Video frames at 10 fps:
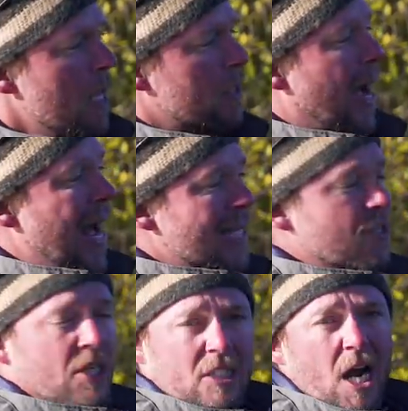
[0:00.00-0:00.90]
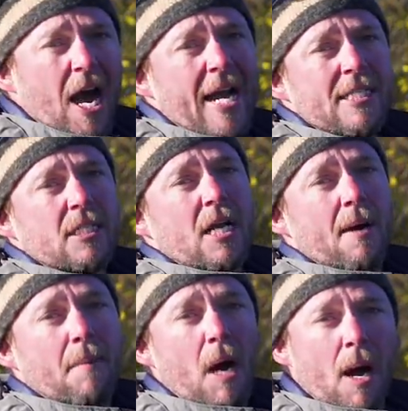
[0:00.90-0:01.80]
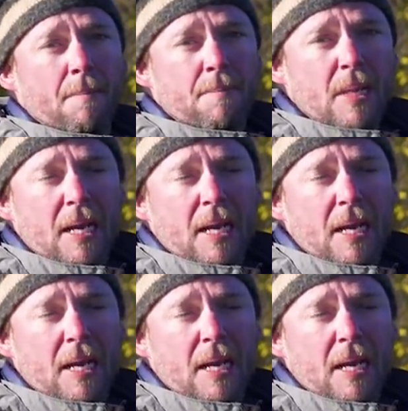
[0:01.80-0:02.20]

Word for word: So as the tides come up,